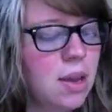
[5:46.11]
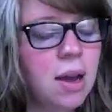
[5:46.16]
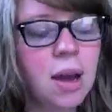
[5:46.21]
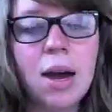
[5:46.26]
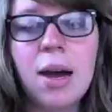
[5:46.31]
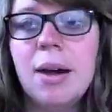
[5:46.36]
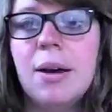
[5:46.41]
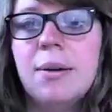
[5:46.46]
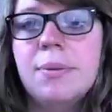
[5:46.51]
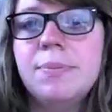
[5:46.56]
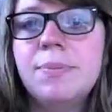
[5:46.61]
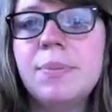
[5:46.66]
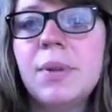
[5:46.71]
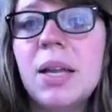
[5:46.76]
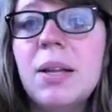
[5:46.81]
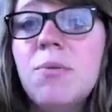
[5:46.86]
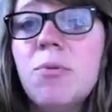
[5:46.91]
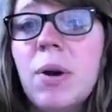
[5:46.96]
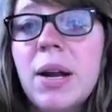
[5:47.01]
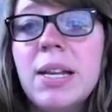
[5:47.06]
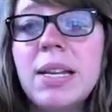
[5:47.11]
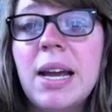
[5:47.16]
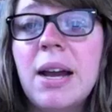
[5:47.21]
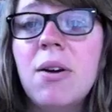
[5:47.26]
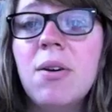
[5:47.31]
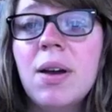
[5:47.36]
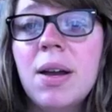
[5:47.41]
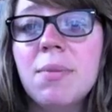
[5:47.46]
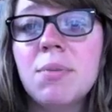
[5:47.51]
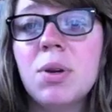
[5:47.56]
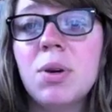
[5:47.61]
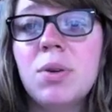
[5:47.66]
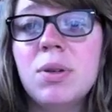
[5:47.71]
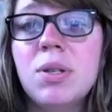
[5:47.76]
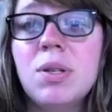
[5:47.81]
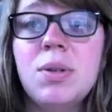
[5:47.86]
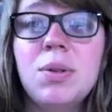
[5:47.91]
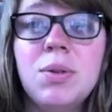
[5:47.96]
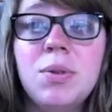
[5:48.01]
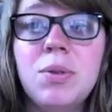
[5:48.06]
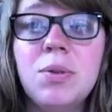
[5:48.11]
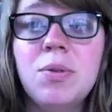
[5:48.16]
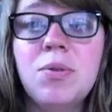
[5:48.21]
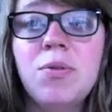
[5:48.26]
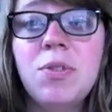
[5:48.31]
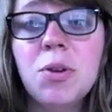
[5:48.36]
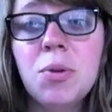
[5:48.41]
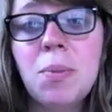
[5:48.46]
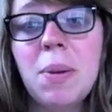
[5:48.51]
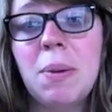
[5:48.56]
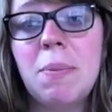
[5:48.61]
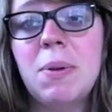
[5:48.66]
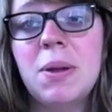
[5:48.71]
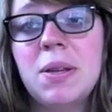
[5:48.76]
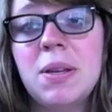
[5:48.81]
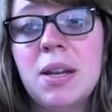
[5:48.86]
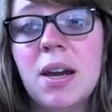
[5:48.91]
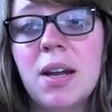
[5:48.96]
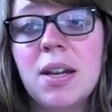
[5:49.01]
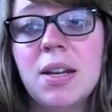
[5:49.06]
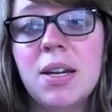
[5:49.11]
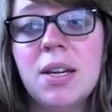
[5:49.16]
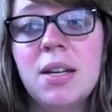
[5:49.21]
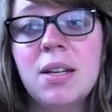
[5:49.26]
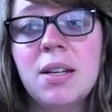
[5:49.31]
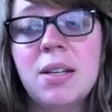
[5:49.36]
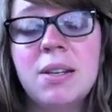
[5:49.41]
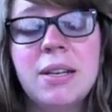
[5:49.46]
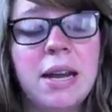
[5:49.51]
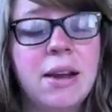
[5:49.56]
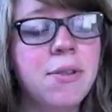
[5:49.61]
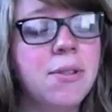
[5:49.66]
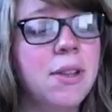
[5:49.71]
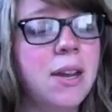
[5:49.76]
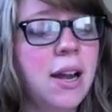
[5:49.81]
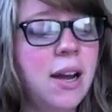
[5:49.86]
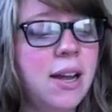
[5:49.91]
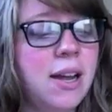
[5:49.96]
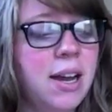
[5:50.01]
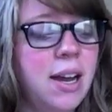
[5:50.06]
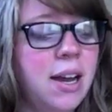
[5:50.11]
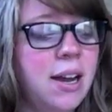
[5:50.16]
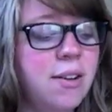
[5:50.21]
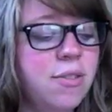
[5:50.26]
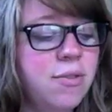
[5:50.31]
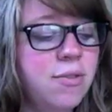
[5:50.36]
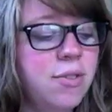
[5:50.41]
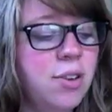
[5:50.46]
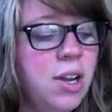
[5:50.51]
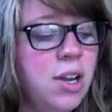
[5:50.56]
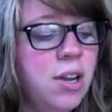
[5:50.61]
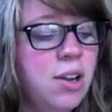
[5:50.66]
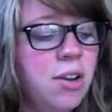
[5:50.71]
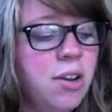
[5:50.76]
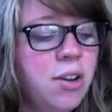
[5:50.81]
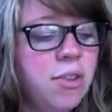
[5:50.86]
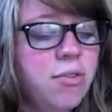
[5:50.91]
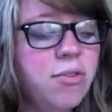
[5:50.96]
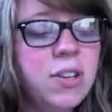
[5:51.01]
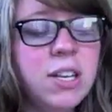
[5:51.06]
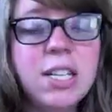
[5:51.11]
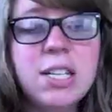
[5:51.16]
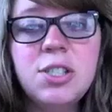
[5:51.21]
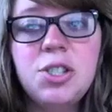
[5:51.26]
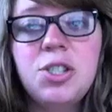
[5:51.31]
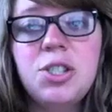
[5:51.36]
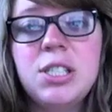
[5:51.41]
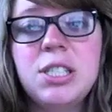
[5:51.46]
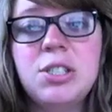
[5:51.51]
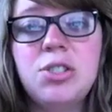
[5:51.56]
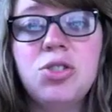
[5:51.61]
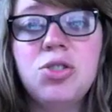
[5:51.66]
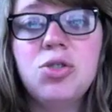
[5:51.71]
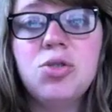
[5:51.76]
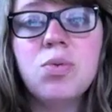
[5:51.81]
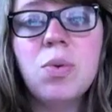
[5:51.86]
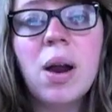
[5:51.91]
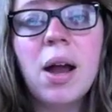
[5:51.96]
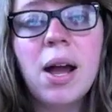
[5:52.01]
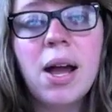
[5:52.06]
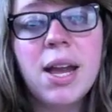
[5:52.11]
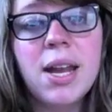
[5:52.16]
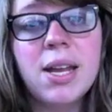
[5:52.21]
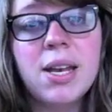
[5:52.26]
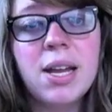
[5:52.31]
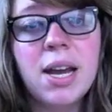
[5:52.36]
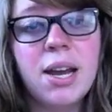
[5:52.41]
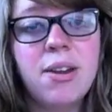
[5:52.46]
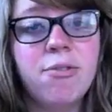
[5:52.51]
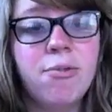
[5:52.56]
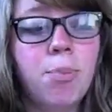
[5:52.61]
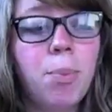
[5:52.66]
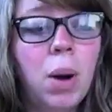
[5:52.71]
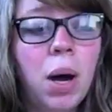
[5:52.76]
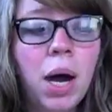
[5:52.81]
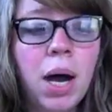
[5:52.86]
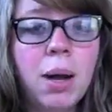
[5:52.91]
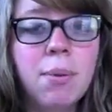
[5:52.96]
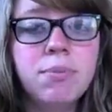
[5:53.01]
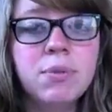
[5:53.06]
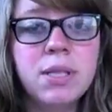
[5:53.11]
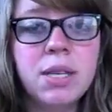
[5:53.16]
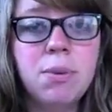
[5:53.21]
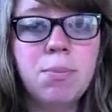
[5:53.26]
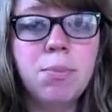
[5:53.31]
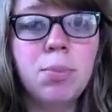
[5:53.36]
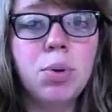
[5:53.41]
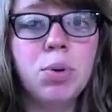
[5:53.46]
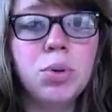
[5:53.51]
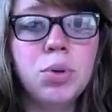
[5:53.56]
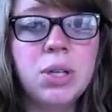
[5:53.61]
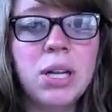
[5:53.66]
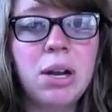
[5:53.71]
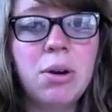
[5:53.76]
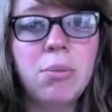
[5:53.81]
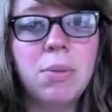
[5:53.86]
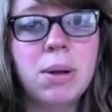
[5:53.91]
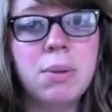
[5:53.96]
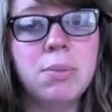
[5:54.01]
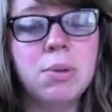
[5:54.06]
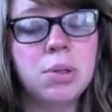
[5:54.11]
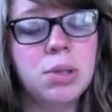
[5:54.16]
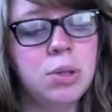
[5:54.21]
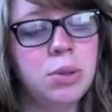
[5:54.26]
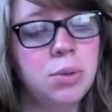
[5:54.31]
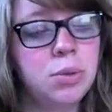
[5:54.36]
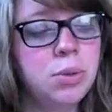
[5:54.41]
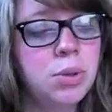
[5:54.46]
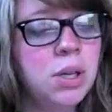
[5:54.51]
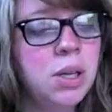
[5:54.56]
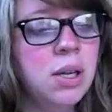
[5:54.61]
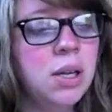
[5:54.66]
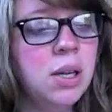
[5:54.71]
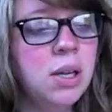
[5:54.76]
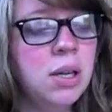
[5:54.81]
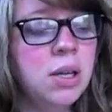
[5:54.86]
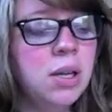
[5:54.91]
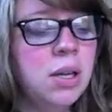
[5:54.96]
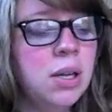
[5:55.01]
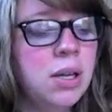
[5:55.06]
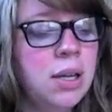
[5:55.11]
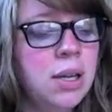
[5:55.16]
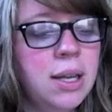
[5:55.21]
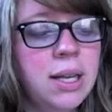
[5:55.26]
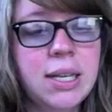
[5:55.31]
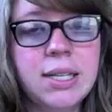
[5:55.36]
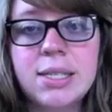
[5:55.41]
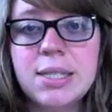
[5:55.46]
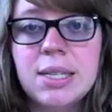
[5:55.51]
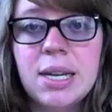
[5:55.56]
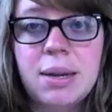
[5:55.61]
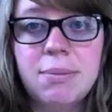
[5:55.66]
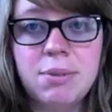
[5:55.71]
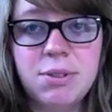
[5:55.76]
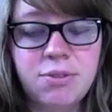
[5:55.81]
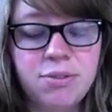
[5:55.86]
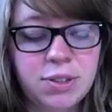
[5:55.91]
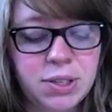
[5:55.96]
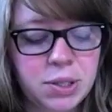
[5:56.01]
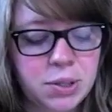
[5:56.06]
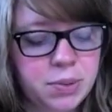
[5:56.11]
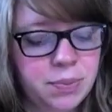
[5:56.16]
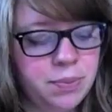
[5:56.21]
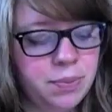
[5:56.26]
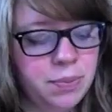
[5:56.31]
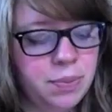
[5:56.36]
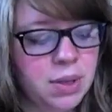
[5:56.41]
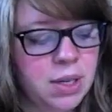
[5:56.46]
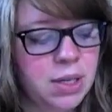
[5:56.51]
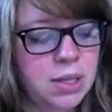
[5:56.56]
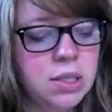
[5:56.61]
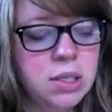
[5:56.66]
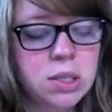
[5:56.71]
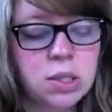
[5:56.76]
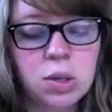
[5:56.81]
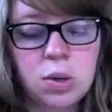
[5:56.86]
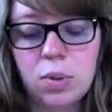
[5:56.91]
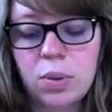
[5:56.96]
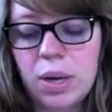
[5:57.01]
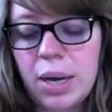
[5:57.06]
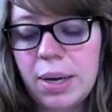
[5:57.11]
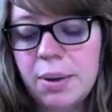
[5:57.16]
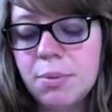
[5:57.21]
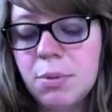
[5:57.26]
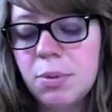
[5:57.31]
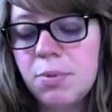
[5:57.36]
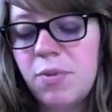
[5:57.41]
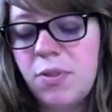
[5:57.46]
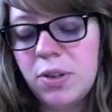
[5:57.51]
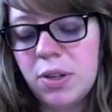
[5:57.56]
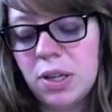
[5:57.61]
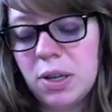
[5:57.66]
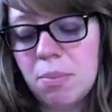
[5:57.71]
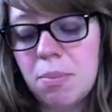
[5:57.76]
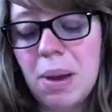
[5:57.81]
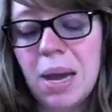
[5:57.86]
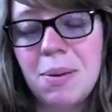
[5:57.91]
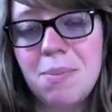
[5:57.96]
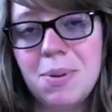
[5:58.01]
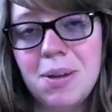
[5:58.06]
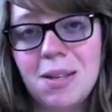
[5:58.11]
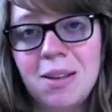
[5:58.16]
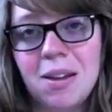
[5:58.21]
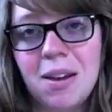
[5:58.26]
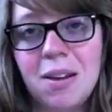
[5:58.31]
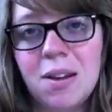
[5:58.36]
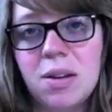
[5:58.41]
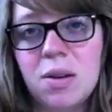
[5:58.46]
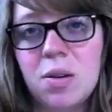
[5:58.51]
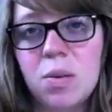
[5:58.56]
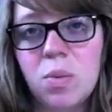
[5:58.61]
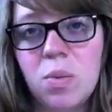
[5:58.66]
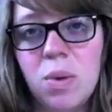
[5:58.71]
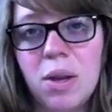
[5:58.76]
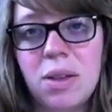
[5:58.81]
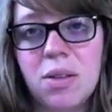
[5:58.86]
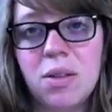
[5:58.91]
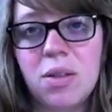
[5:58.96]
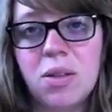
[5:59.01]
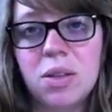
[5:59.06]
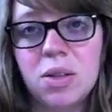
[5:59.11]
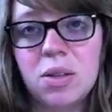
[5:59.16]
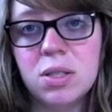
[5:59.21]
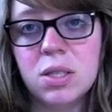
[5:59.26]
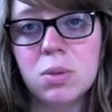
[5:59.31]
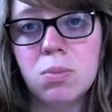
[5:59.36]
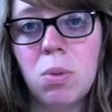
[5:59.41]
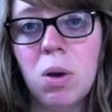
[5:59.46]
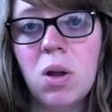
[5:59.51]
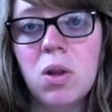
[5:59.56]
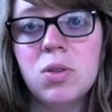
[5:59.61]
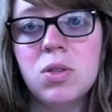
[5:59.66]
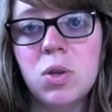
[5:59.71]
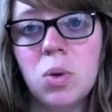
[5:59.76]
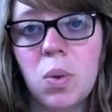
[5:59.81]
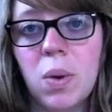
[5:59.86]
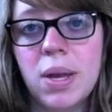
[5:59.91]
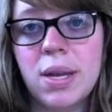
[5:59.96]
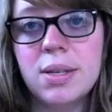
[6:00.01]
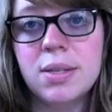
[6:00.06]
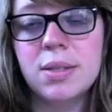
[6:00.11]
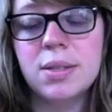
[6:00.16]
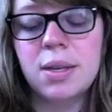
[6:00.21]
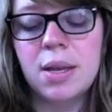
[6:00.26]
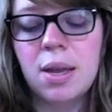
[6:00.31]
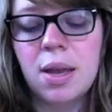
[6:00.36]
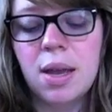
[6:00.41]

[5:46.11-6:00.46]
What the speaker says: Right now I'm going to fill my piñata. Now that I have finished, it's dried, I've popped and pulled out my balloon, it's time to fill. So I'm filling my piñata with small toys.